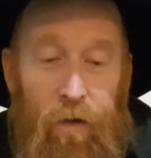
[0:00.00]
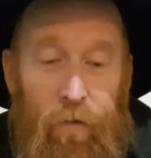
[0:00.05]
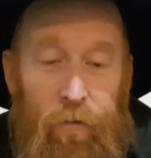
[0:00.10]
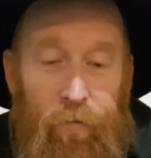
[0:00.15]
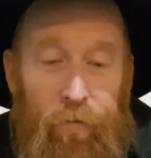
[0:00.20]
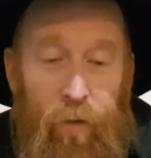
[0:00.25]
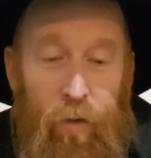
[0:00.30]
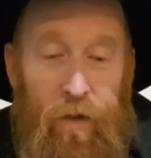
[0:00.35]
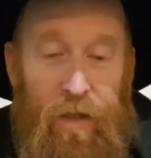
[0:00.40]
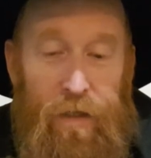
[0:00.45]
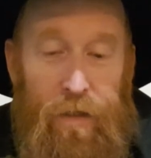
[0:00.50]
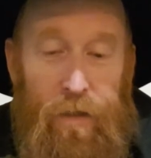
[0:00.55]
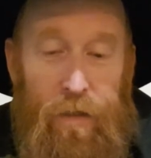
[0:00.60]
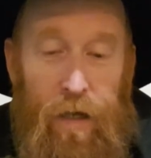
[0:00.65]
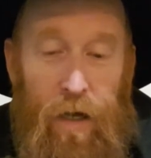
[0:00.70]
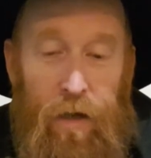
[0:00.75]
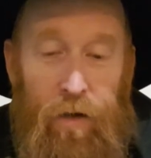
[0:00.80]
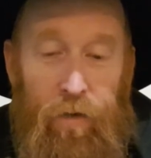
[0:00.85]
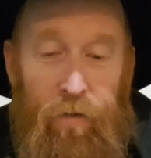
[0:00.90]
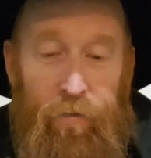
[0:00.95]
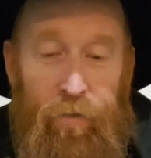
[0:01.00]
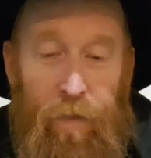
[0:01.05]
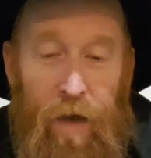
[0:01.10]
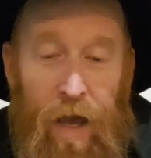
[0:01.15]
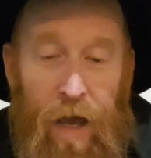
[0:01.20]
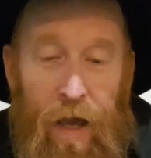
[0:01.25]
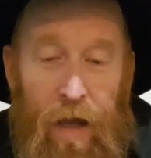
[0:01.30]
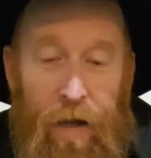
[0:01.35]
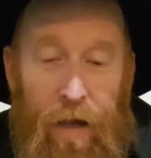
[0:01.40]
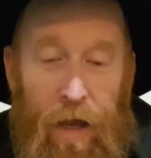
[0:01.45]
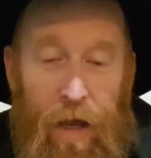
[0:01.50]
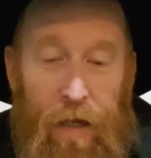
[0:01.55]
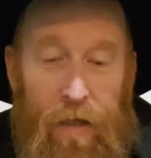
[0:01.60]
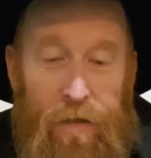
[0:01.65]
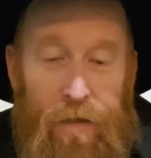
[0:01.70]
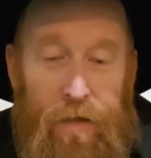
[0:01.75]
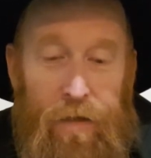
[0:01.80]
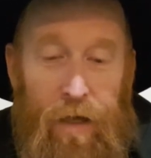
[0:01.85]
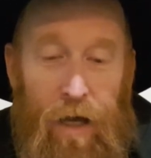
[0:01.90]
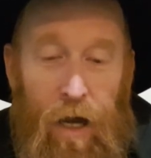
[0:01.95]
For the Son of Man
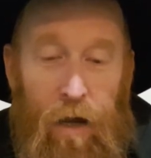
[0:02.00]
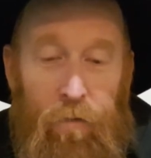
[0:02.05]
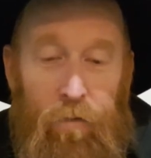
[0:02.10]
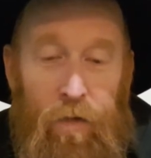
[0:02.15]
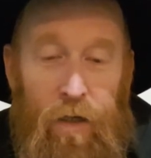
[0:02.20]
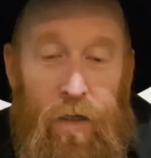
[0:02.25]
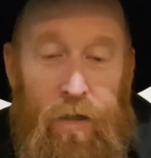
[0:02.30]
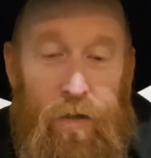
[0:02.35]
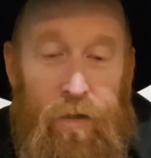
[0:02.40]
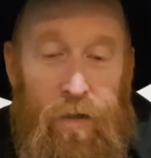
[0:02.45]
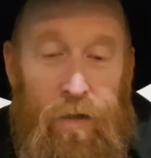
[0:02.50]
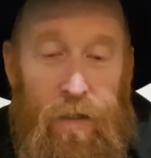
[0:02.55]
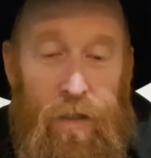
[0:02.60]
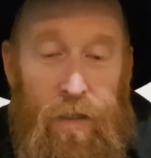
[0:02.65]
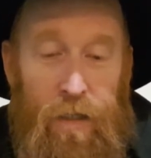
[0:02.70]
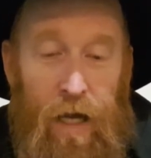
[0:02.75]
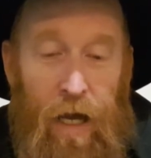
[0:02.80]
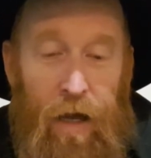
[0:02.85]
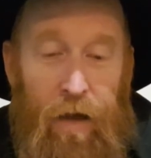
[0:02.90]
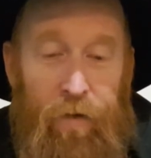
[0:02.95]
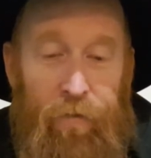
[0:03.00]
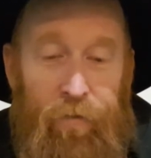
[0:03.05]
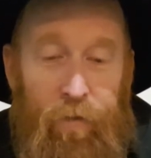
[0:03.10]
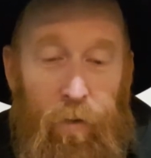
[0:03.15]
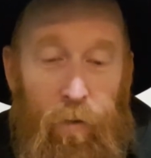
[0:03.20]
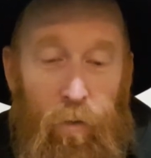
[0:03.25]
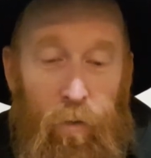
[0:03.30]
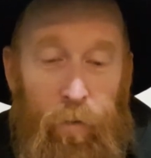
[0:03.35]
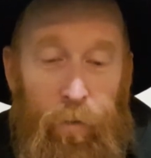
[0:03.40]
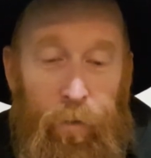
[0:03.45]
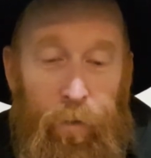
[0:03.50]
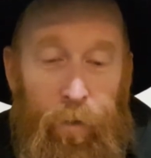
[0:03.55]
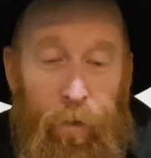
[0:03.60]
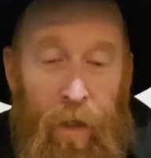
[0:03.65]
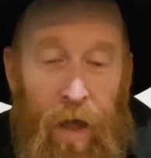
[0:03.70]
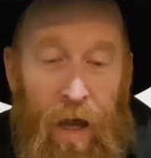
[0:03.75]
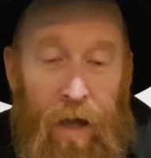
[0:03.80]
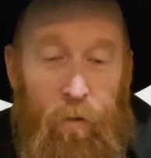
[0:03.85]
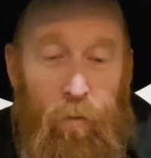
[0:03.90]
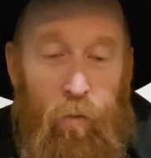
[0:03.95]
has come to save that